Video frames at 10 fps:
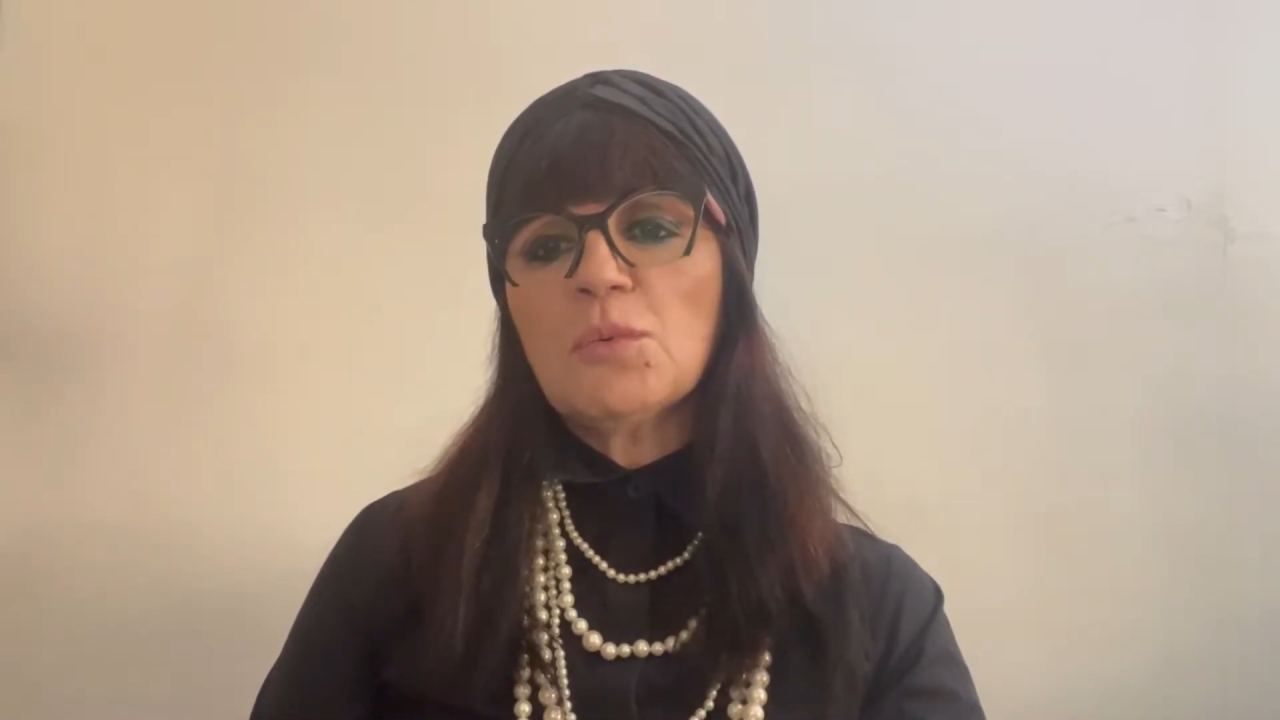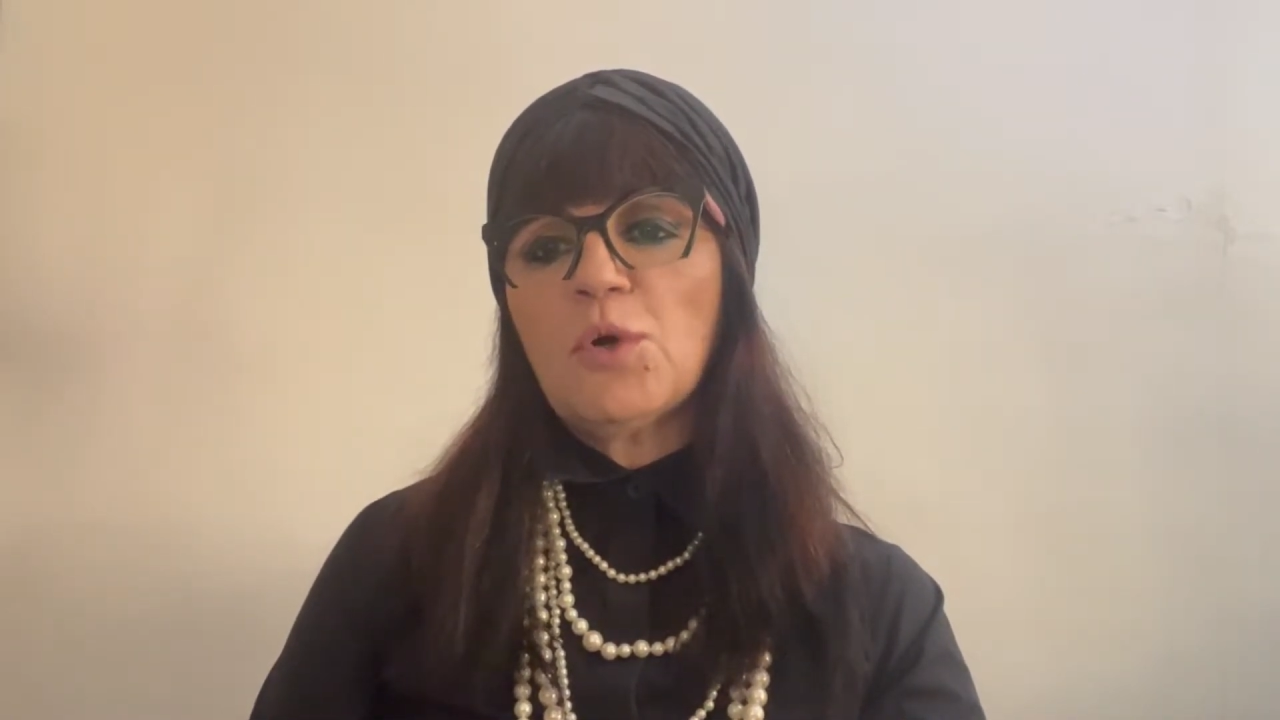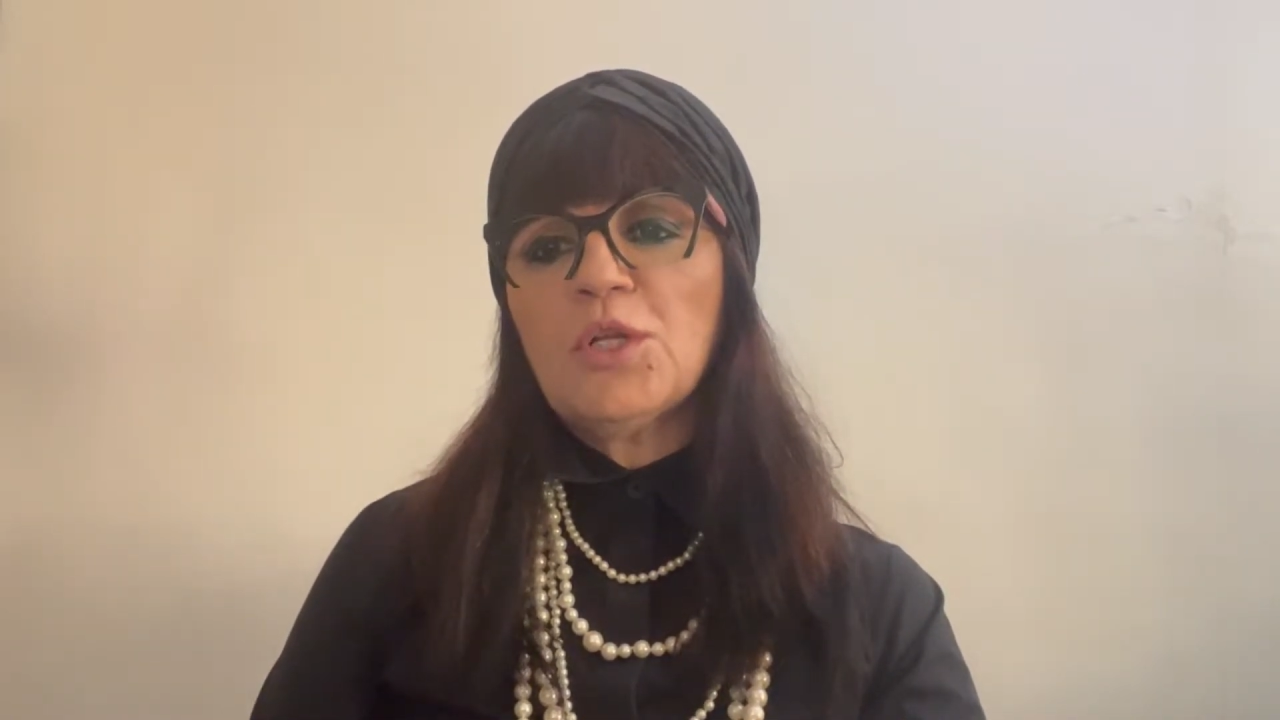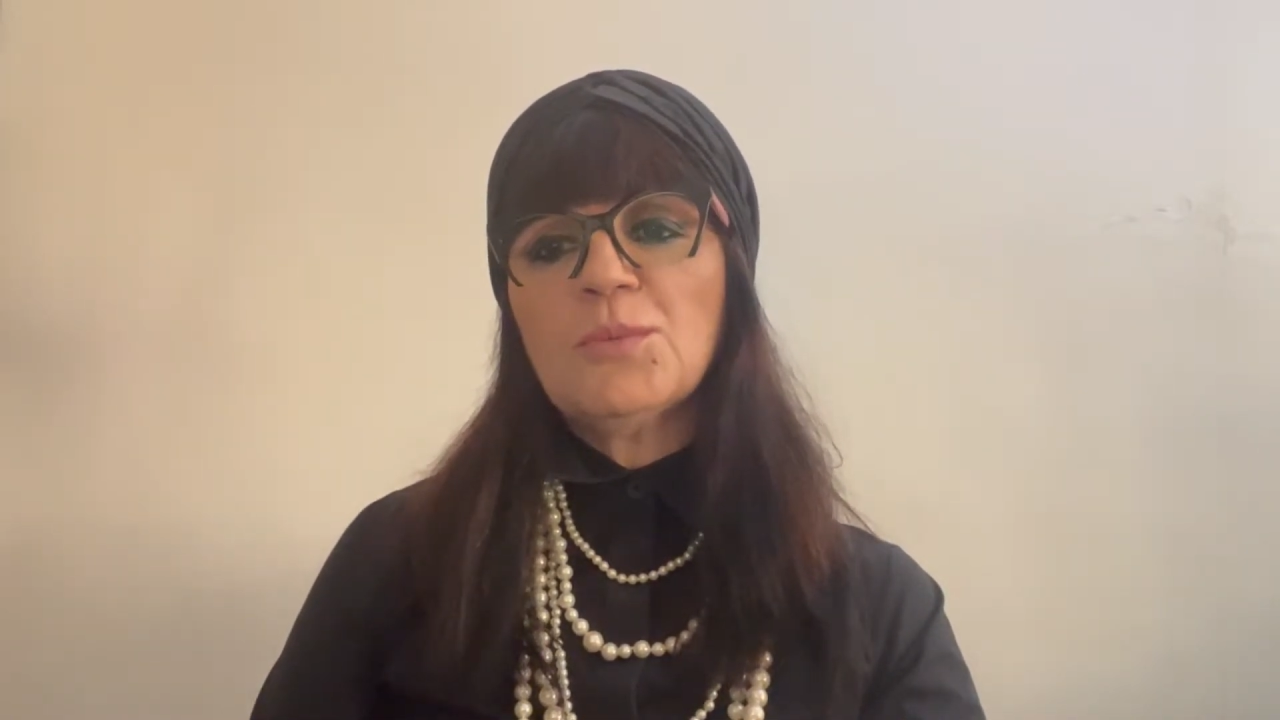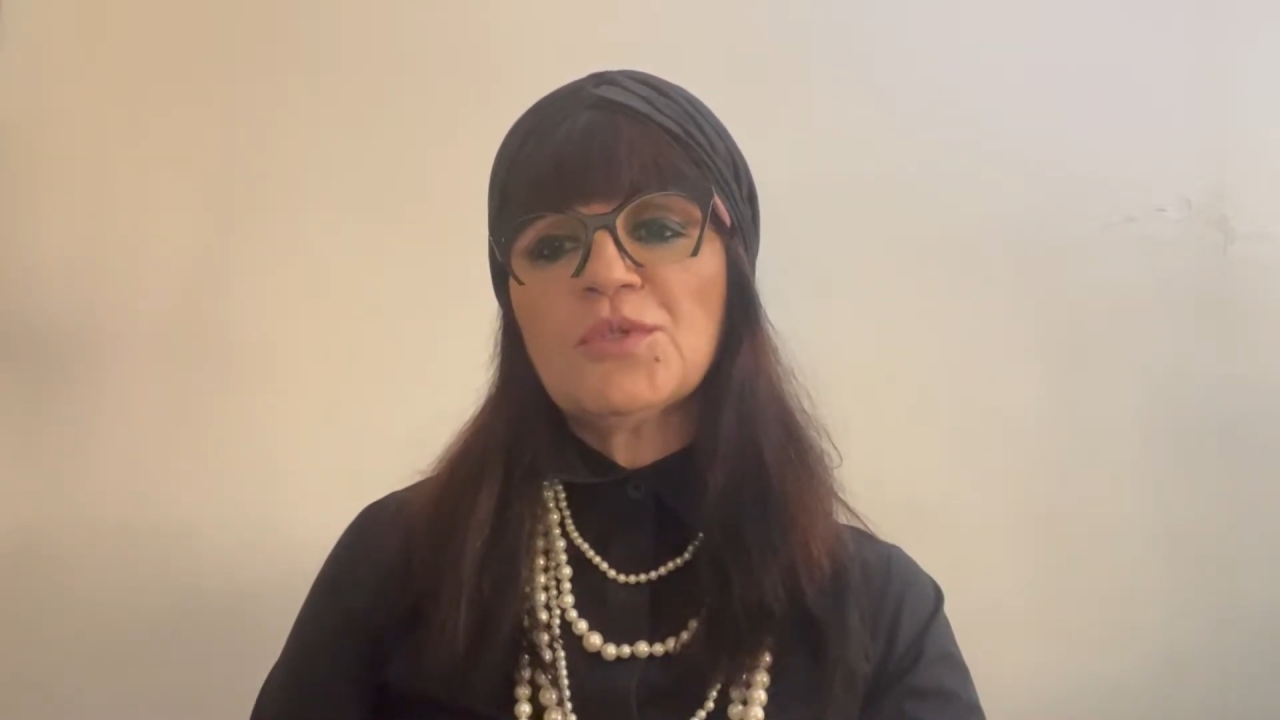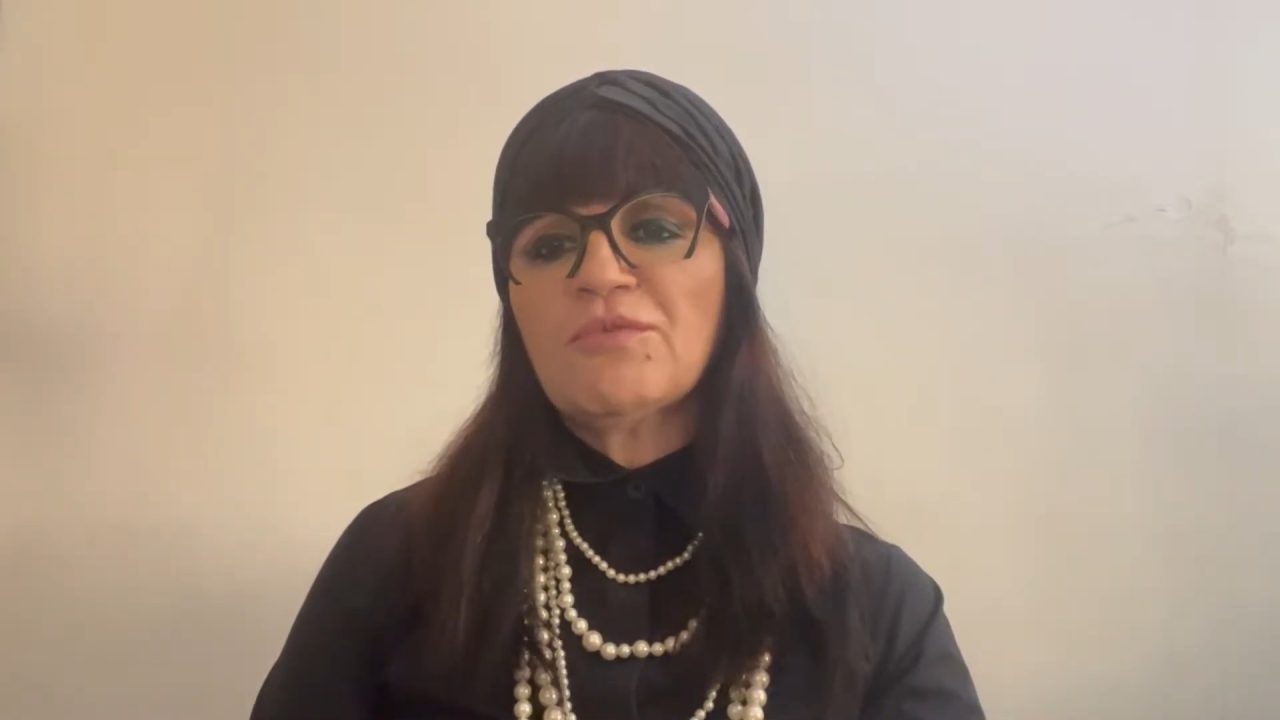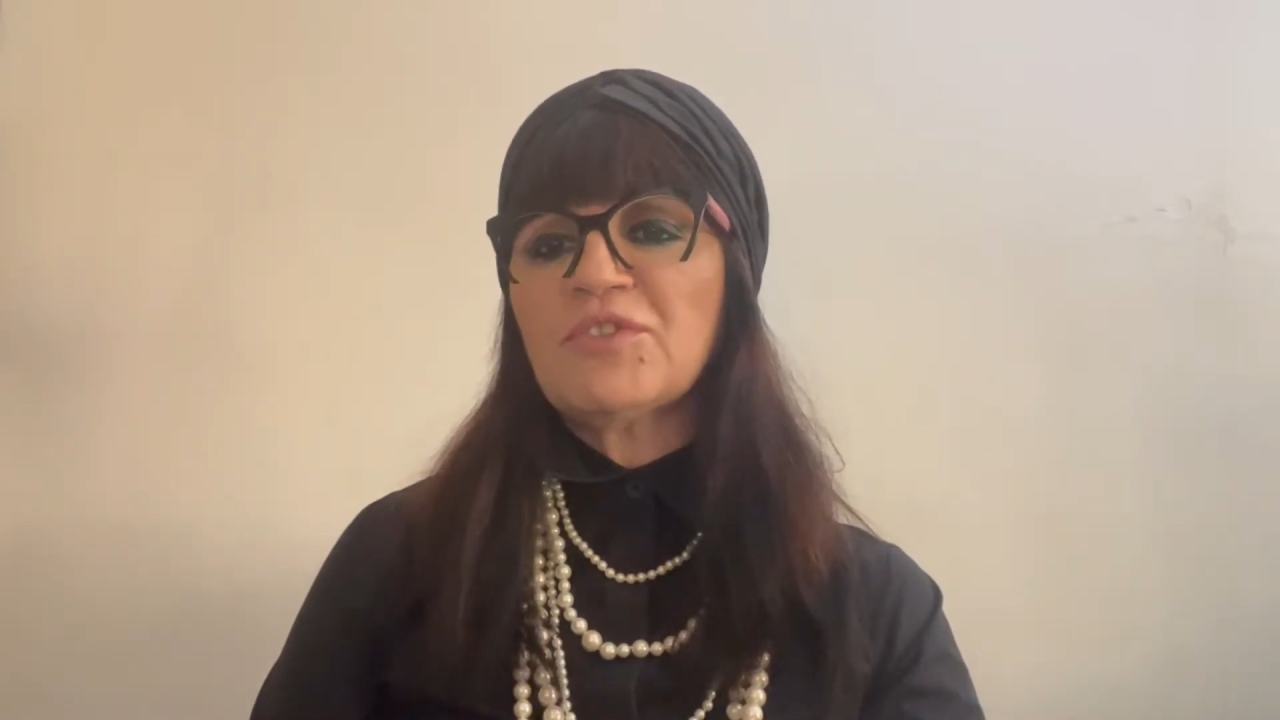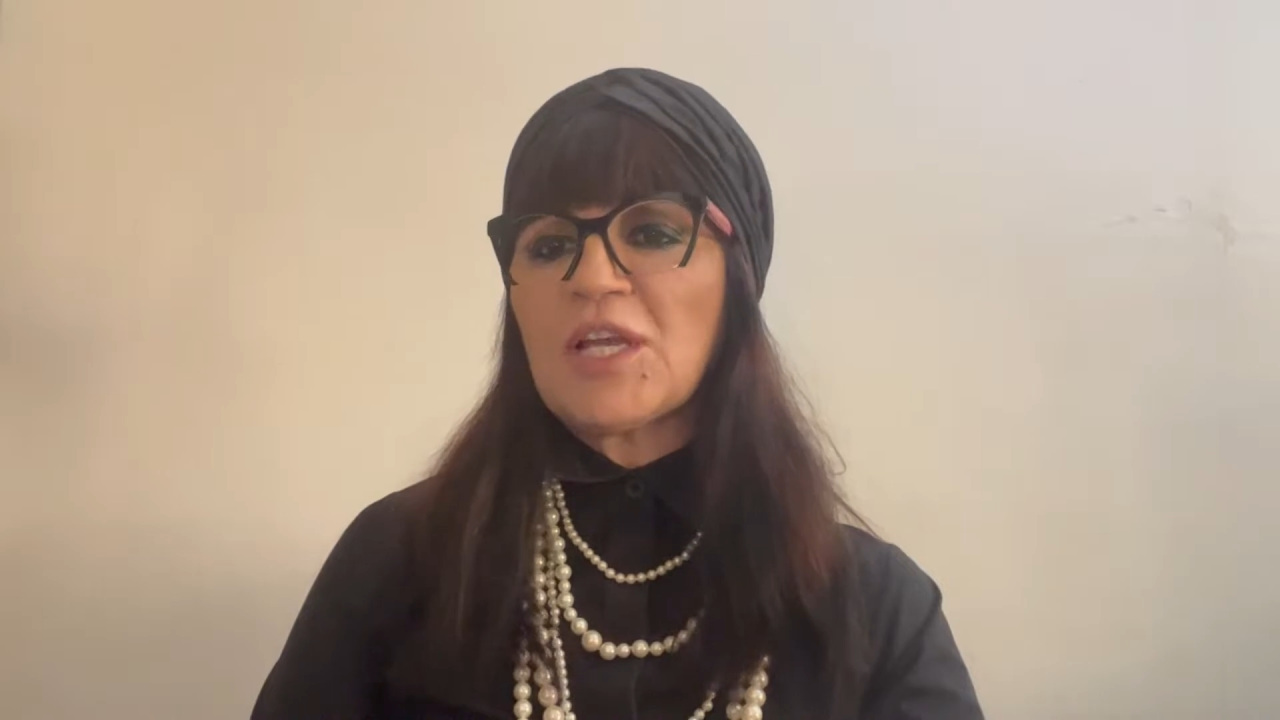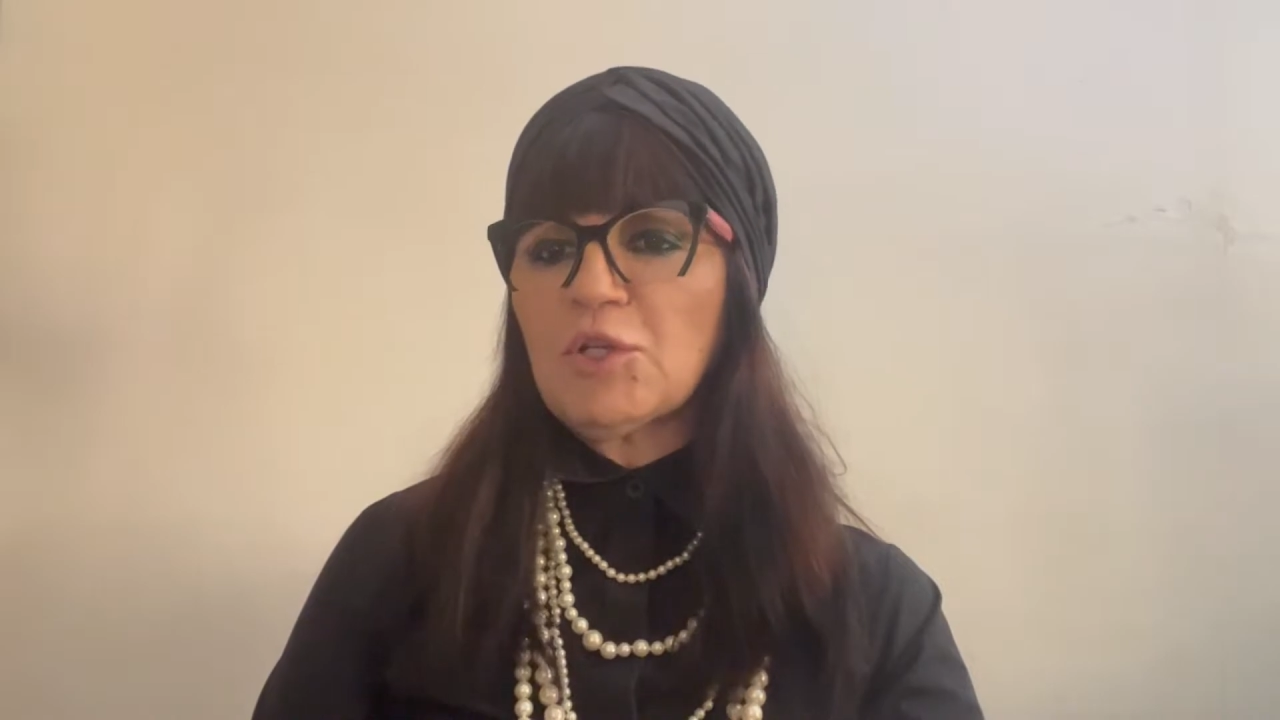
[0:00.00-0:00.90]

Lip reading: volumes of